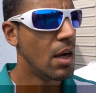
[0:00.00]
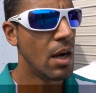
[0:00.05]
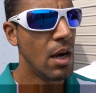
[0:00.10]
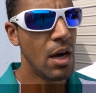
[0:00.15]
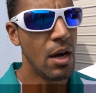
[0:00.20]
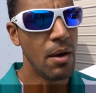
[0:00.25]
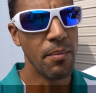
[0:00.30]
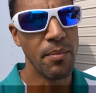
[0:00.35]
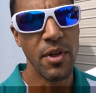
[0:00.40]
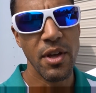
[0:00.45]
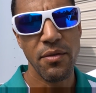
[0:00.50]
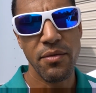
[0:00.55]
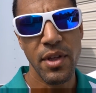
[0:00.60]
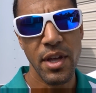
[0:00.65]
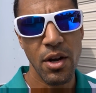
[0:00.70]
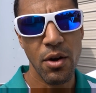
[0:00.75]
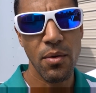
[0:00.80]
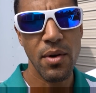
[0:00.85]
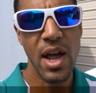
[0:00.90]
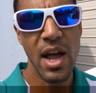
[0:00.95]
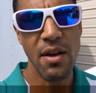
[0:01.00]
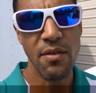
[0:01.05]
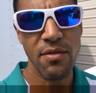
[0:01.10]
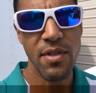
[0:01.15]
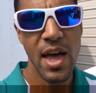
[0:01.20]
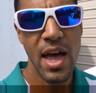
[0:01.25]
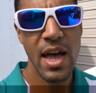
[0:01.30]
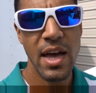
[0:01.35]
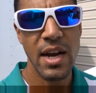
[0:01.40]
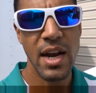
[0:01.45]
Um, if they don't have
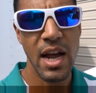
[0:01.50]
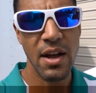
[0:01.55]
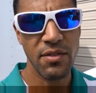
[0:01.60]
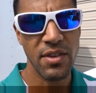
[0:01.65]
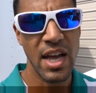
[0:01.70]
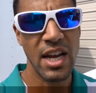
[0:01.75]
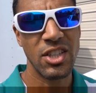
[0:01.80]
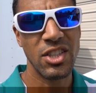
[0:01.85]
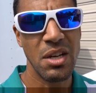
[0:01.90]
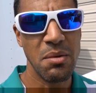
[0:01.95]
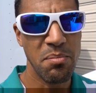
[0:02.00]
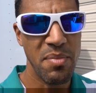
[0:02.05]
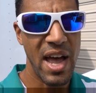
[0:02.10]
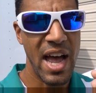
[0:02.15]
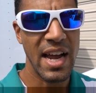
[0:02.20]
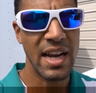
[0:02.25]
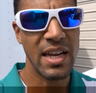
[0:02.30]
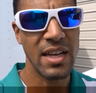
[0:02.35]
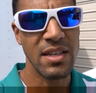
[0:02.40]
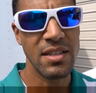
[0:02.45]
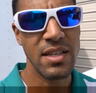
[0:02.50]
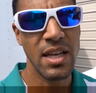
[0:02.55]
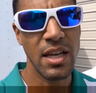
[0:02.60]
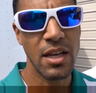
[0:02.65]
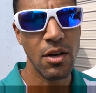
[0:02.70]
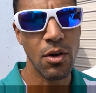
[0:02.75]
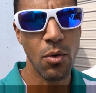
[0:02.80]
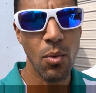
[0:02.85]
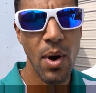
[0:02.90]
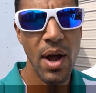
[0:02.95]
that and I have to actually bag it and
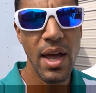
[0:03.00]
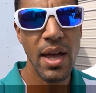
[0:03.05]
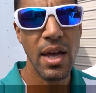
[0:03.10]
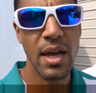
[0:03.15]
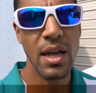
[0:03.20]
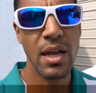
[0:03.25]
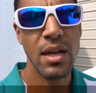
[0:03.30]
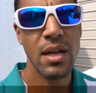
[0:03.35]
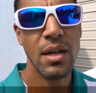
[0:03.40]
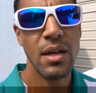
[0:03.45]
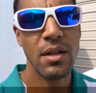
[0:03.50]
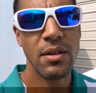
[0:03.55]
take it away,